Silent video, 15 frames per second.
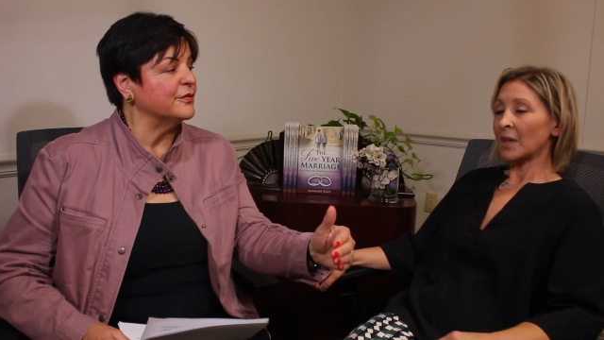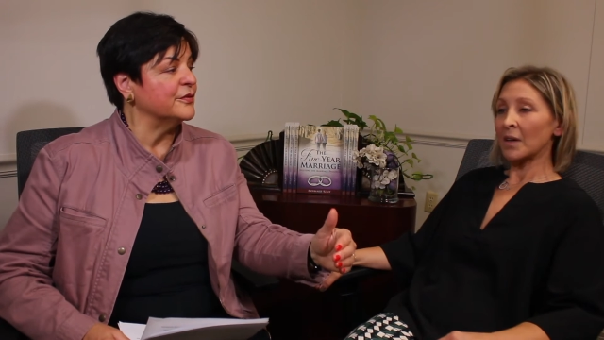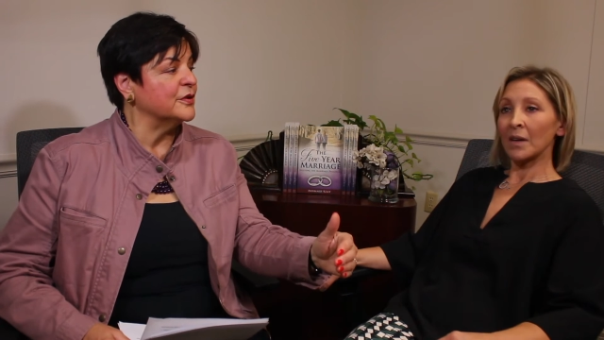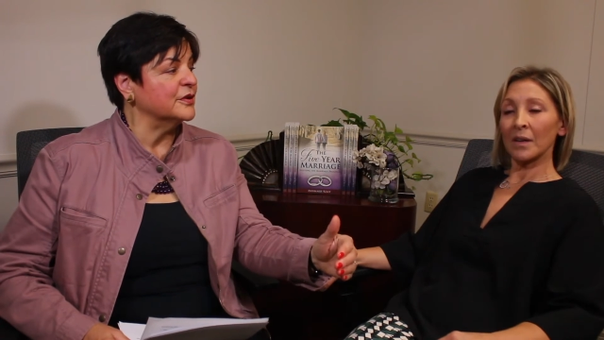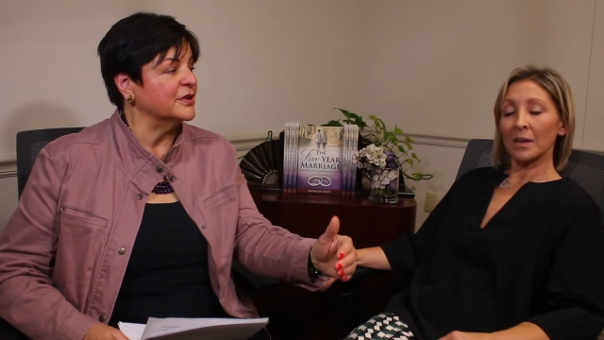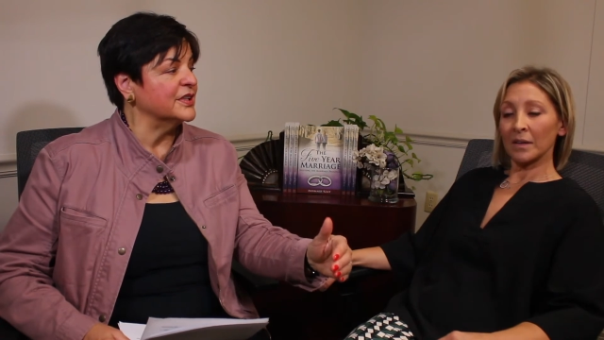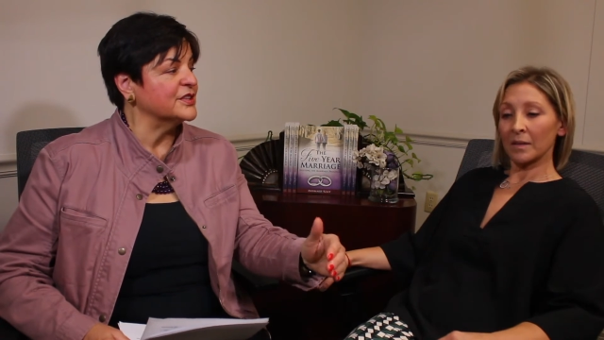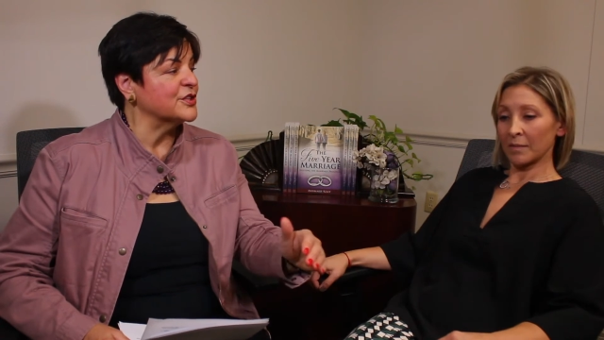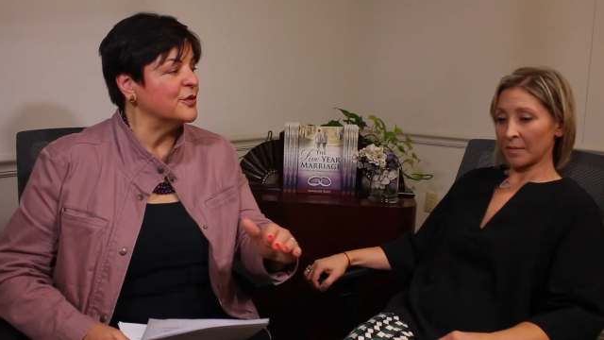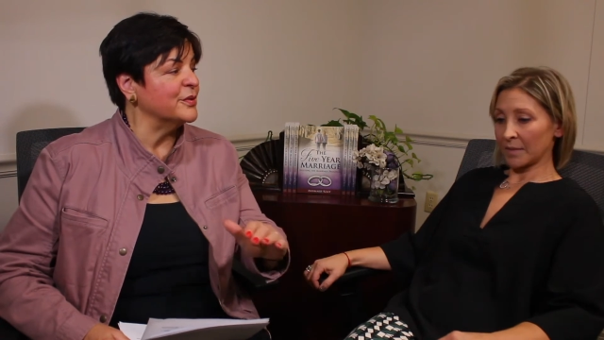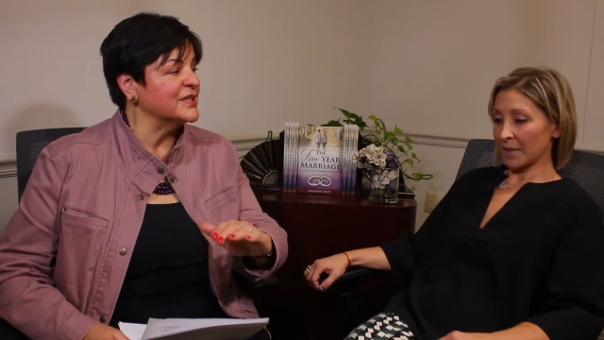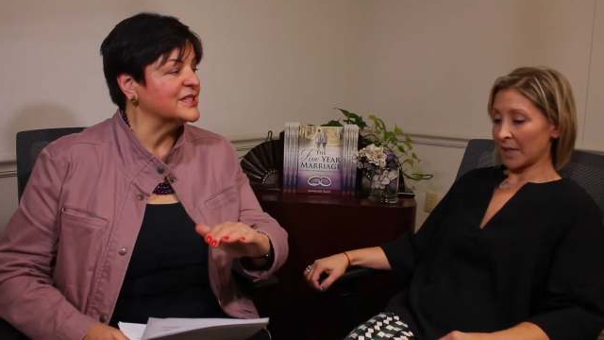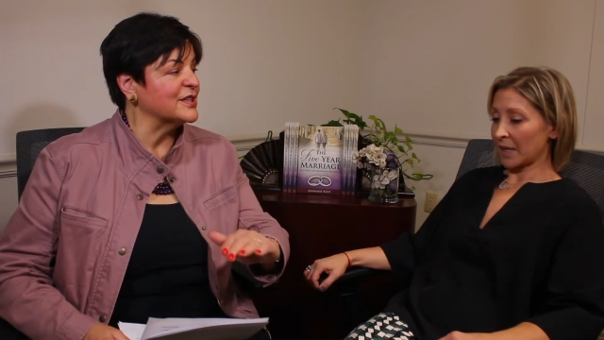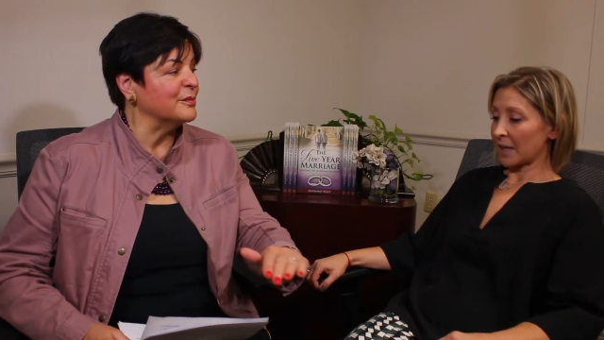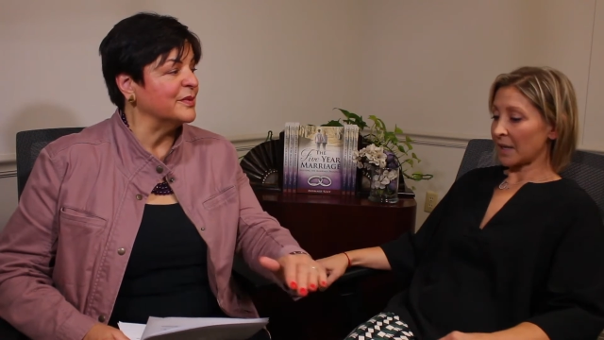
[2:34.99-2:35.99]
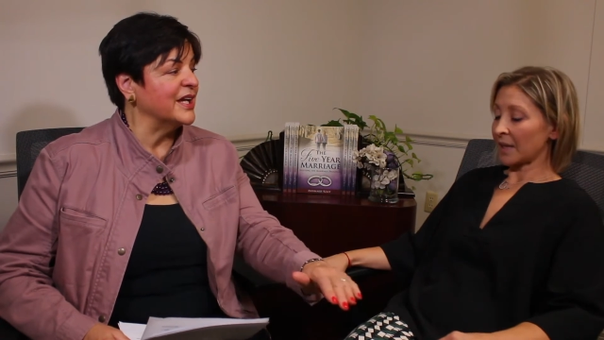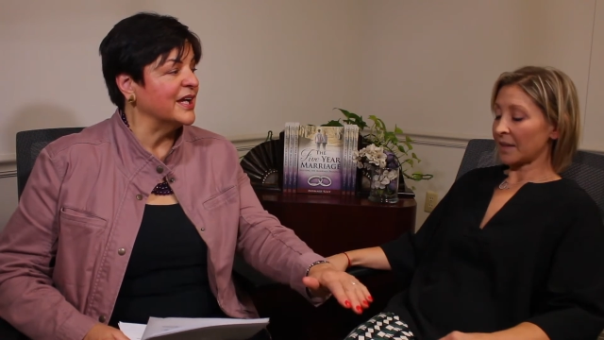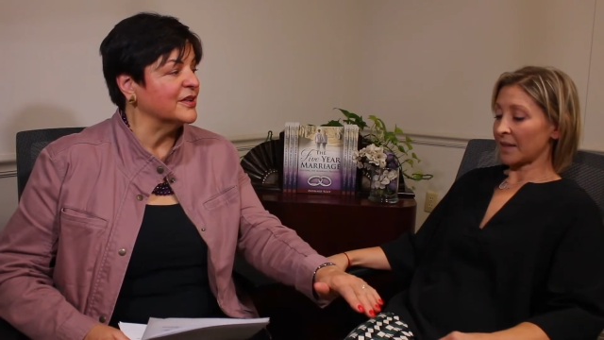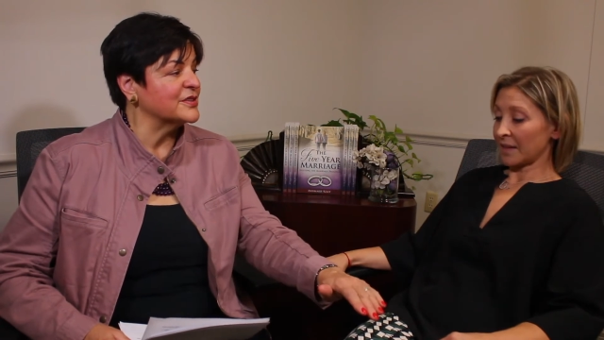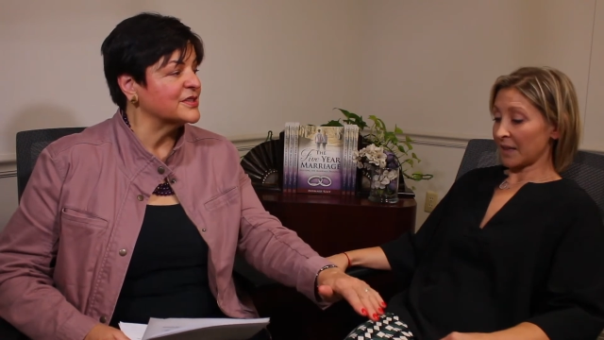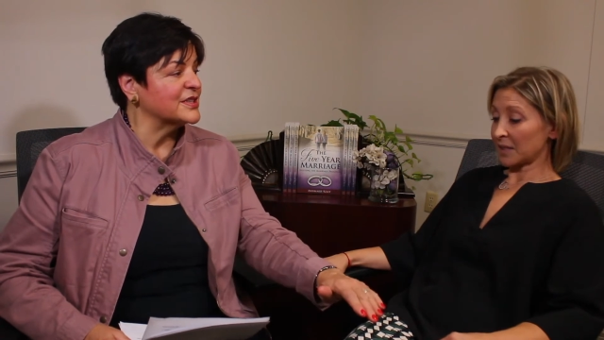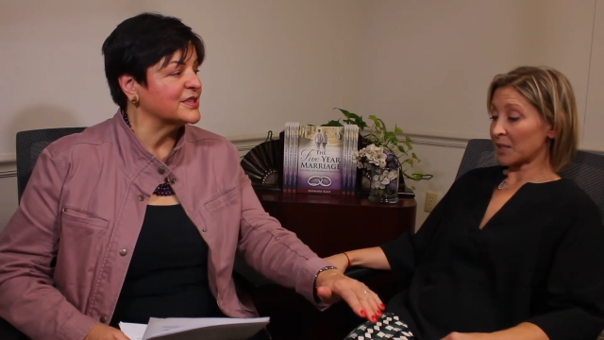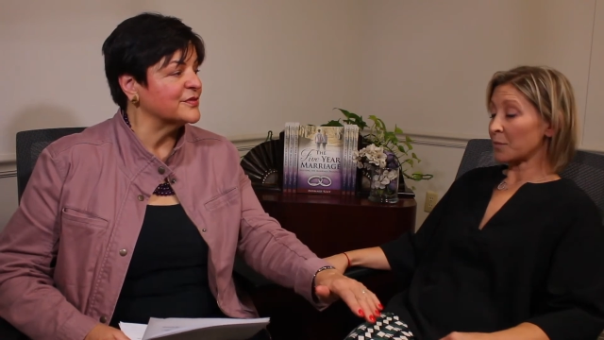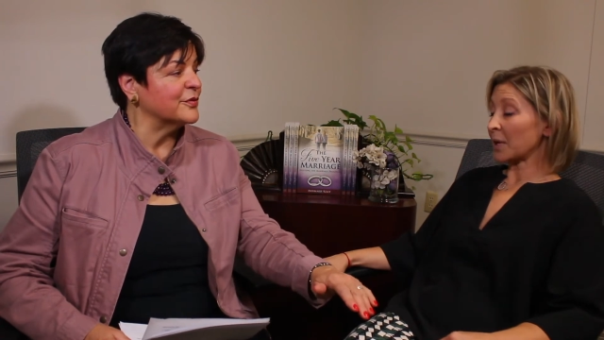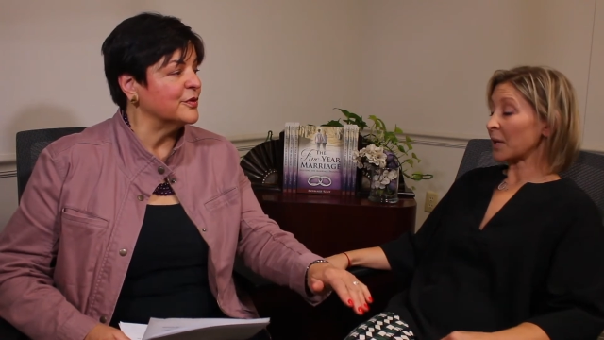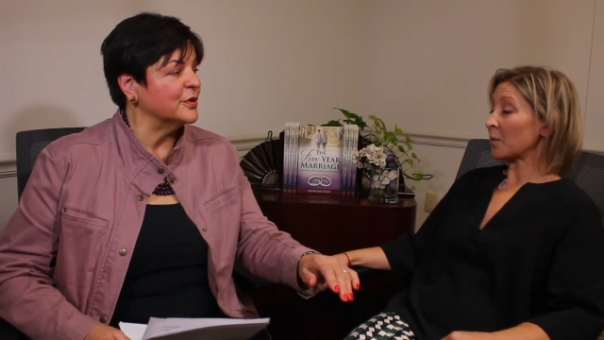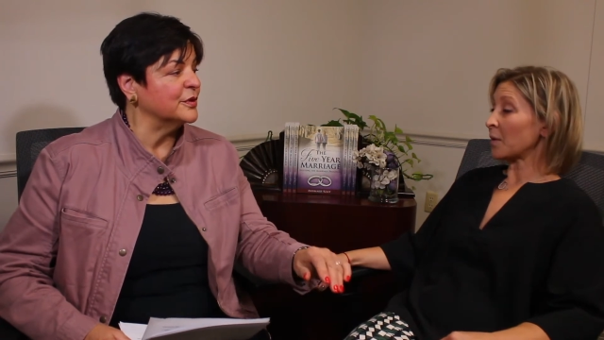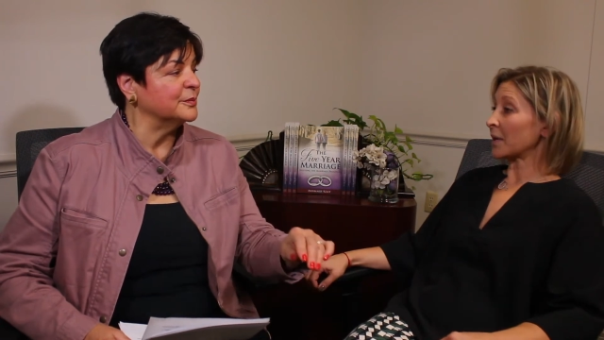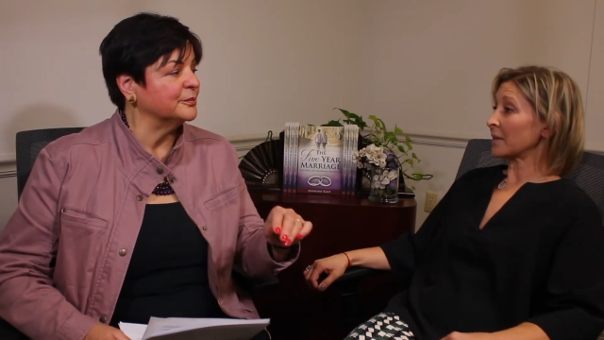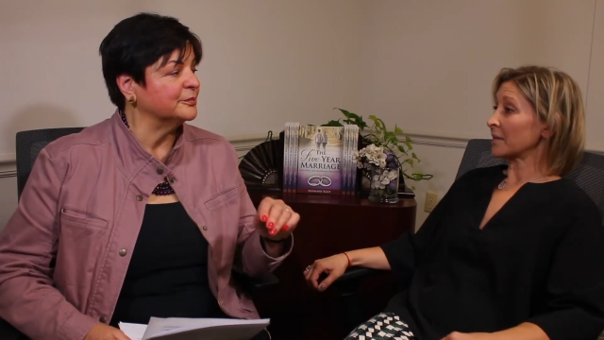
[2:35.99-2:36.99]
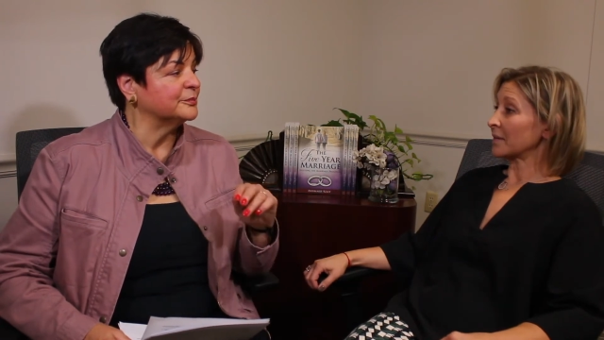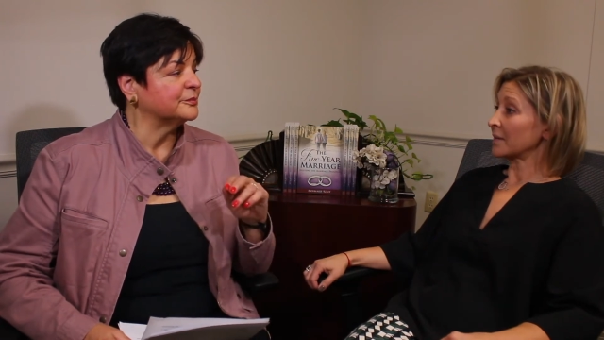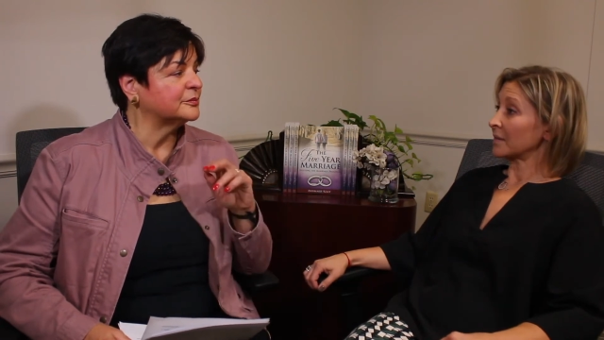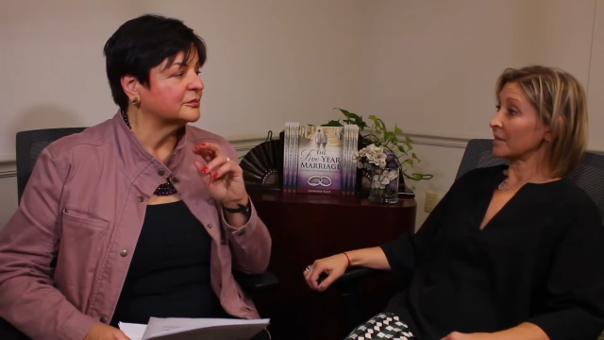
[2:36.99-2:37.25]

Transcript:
Speaker 1: fault. It's always somebody I think else's fault. that's a big one.